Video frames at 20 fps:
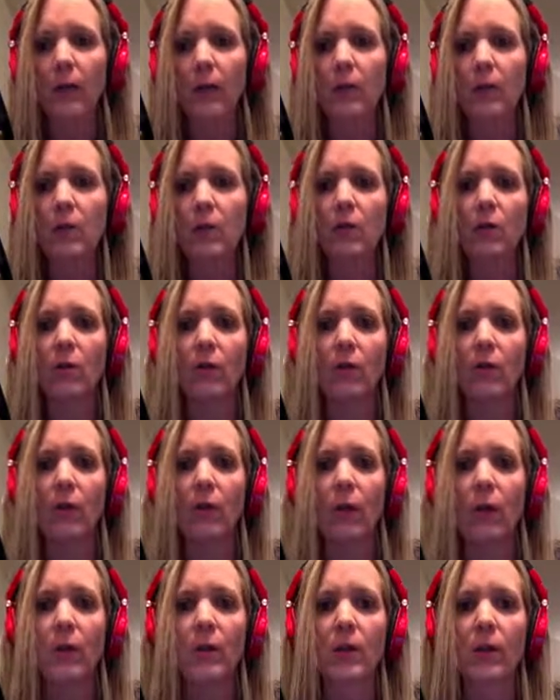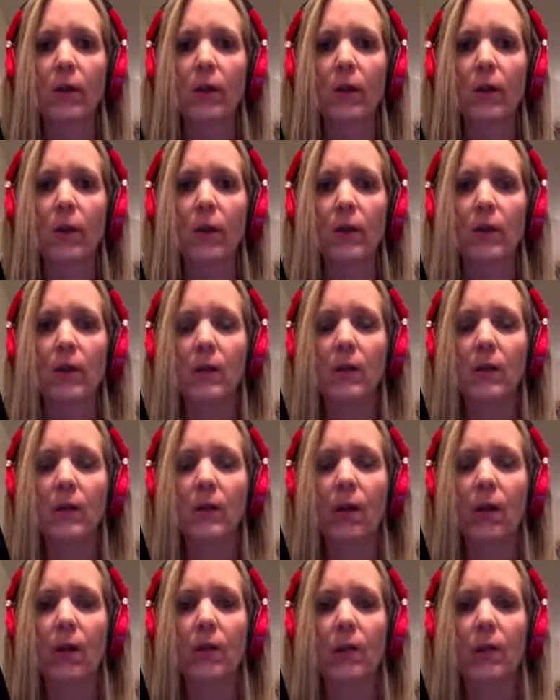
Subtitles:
let me show you kind of what's going on in this song.